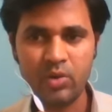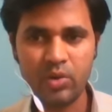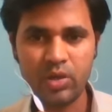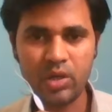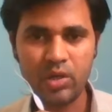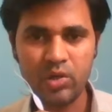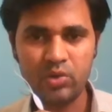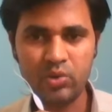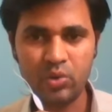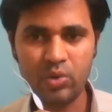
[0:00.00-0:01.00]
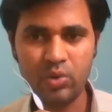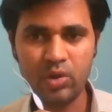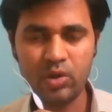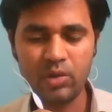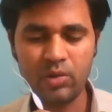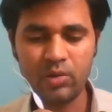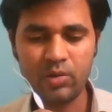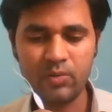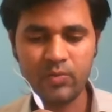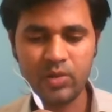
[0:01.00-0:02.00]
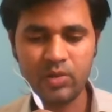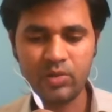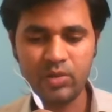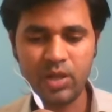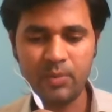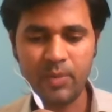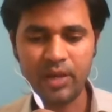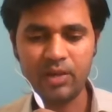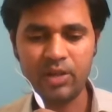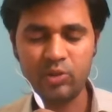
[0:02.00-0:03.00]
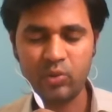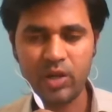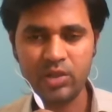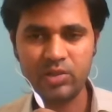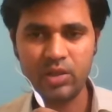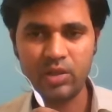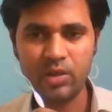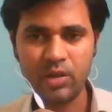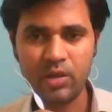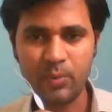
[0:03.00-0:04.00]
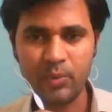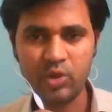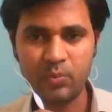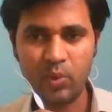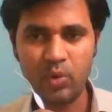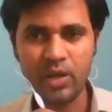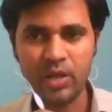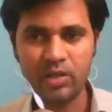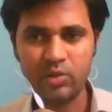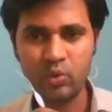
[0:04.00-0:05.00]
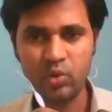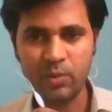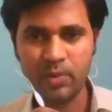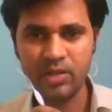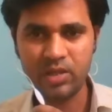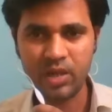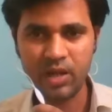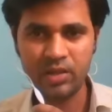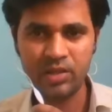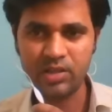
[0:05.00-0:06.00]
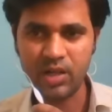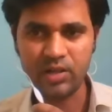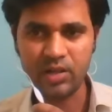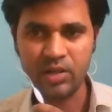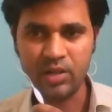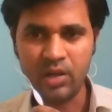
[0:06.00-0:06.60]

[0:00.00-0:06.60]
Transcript: Okay, so they migrated towards the opposite pole, and two remains at the center.